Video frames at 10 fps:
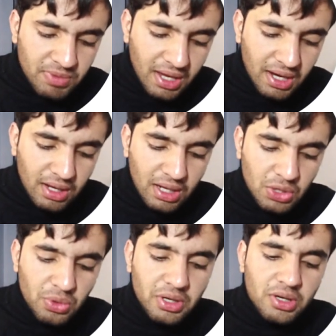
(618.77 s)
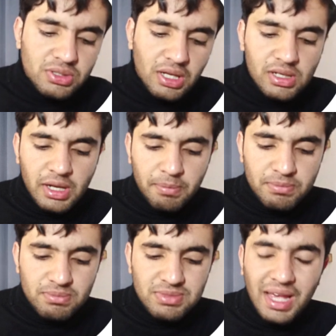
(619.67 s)
And in eukaryotic cell, Krebs
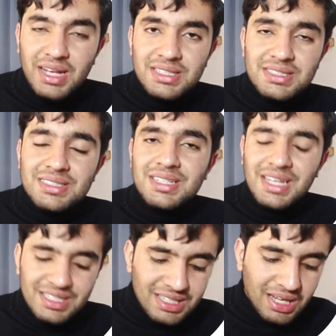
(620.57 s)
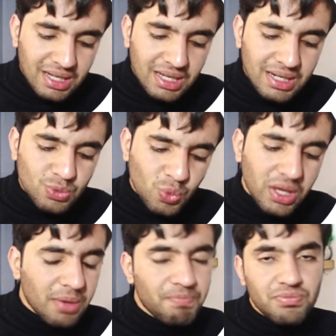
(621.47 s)
cycles reaction occurs
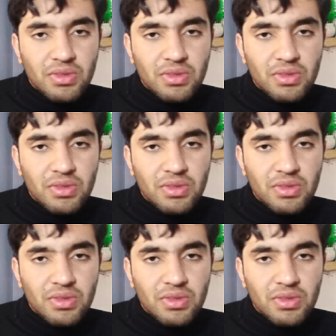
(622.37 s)
where?